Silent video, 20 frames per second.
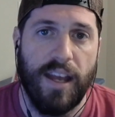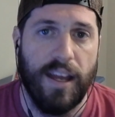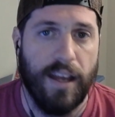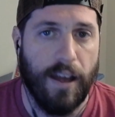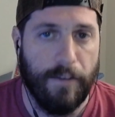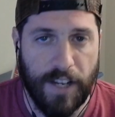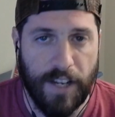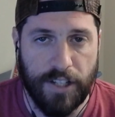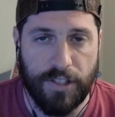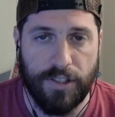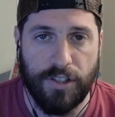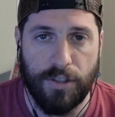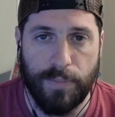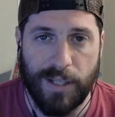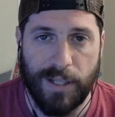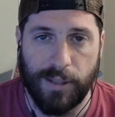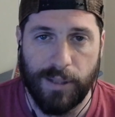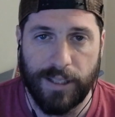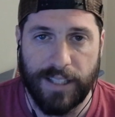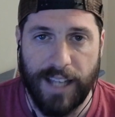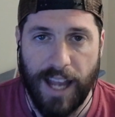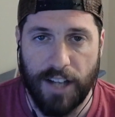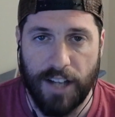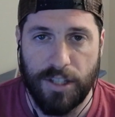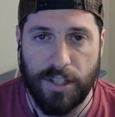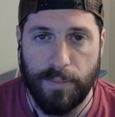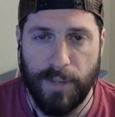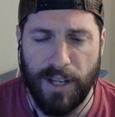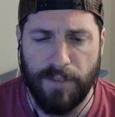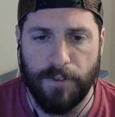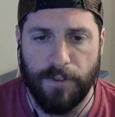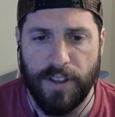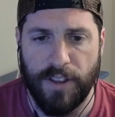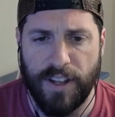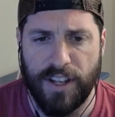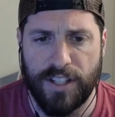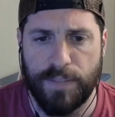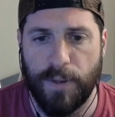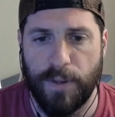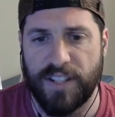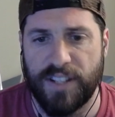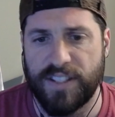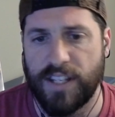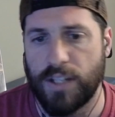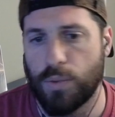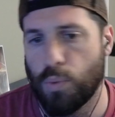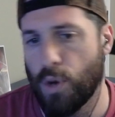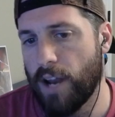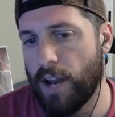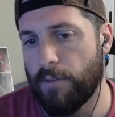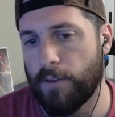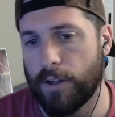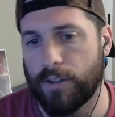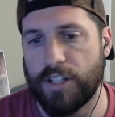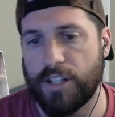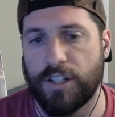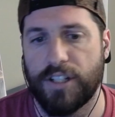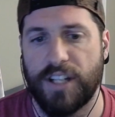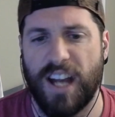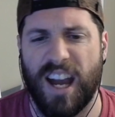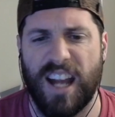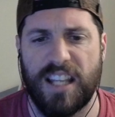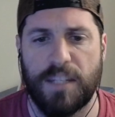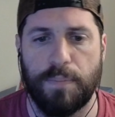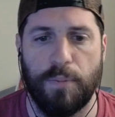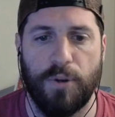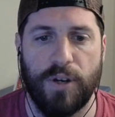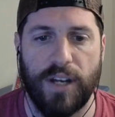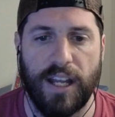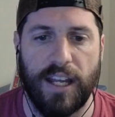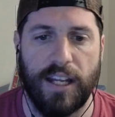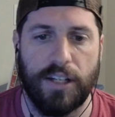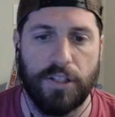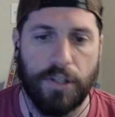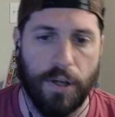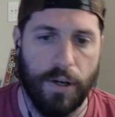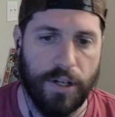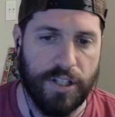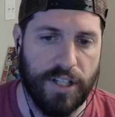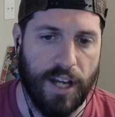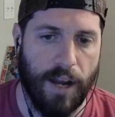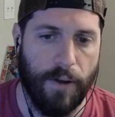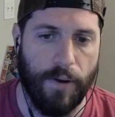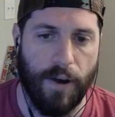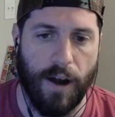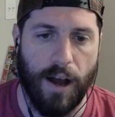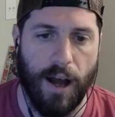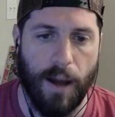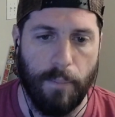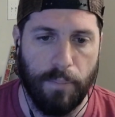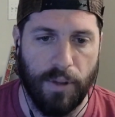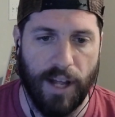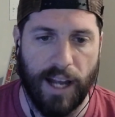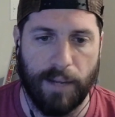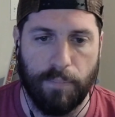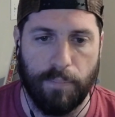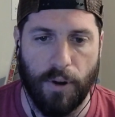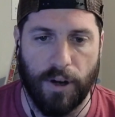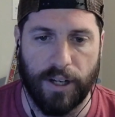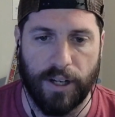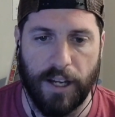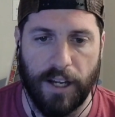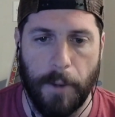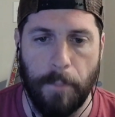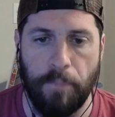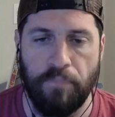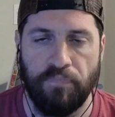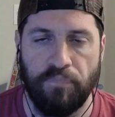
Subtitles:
Eventually, you'll be able to cash them in for this, but it says whenever a creature dies, put a charge counter on Black Market.